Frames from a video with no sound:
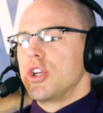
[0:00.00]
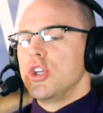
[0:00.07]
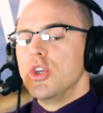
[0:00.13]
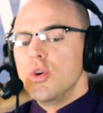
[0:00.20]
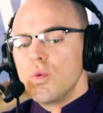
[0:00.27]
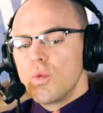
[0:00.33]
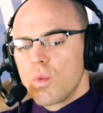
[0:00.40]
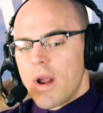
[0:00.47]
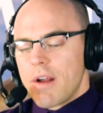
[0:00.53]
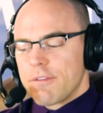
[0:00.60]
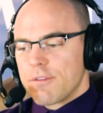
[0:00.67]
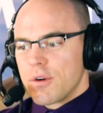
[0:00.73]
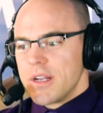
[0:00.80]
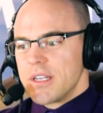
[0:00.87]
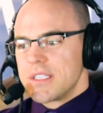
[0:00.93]
you
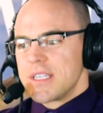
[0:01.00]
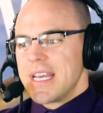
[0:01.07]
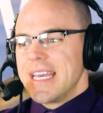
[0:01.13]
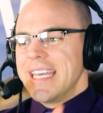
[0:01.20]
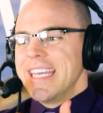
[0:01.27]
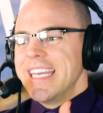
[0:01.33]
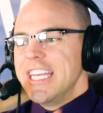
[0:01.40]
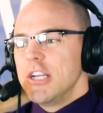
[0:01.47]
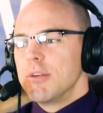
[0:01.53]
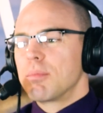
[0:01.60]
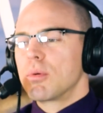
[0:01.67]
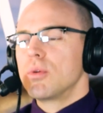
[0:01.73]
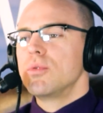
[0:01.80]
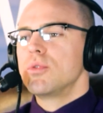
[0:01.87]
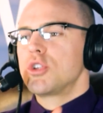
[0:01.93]
reference
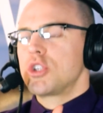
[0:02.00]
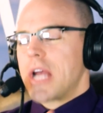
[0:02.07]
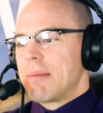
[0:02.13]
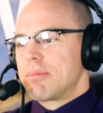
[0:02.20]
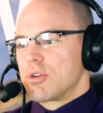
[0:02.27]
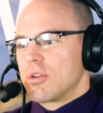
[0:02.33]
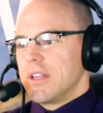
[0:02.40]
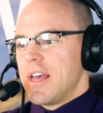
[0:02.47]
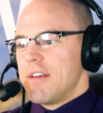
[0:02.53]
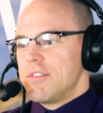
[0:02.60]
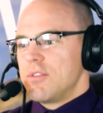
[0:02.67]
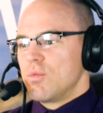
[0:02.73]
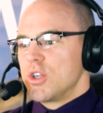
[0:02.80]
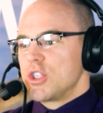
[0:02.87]
Hebrews chapter 11,